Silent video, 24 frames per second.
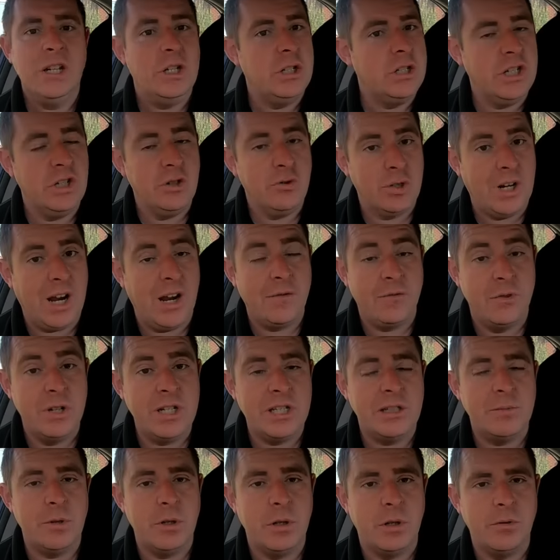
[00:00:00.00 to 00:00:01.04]
Did drive
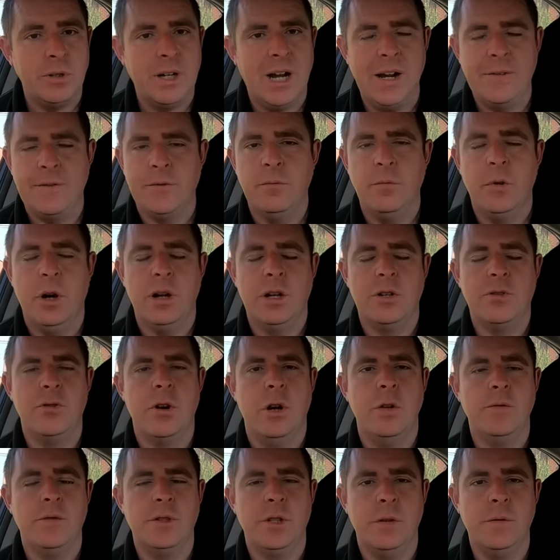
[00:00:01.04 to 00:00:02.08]
reasonably all right from what I
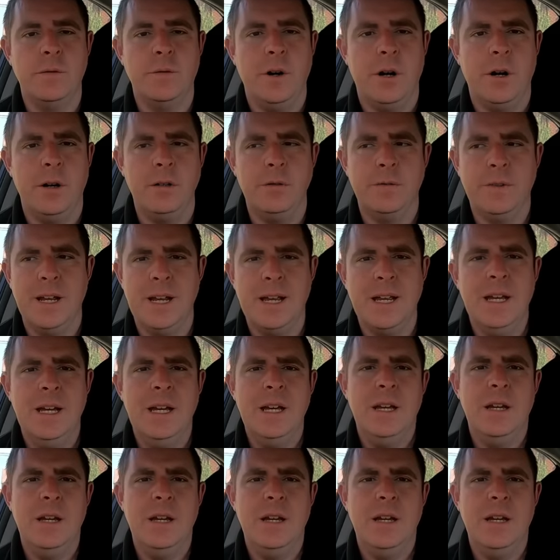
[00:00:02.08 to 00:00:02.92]
drove so far of it,